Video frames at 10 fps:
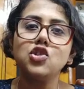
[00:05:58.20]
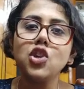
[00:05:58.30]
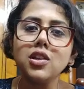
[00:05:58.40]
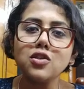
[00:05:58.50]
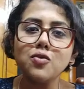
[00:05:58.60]

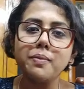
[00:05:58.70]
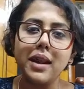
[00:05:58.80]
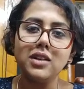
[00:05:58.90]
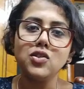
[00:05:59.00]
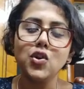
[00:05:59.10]
just
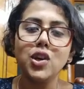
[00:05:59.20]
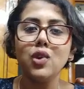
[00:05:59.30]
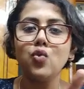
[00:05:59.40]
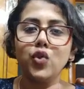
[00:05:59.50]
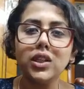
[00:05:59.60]

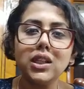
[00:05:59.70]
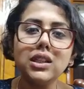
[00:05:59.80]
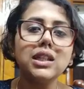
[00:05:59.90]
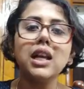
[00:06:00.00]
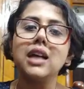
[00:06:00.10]
mentoring within
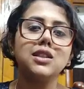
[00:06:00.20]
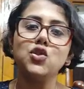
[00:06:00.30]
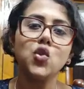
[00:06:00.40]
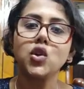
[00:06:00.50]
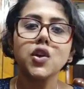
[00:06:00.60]
the class
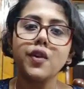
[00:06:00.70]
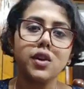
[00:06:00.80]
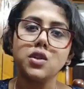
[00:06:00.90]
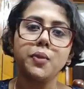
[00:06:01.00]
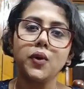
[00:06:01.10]
is not our
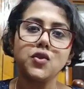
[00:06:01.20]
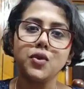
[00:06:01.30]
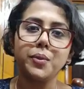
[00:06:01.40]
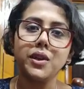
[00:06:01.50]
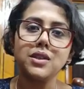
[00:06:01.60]

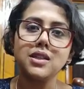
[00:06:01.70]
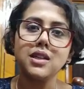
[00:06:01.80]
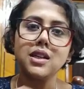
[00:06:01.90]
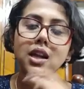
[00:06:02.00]
responsibility.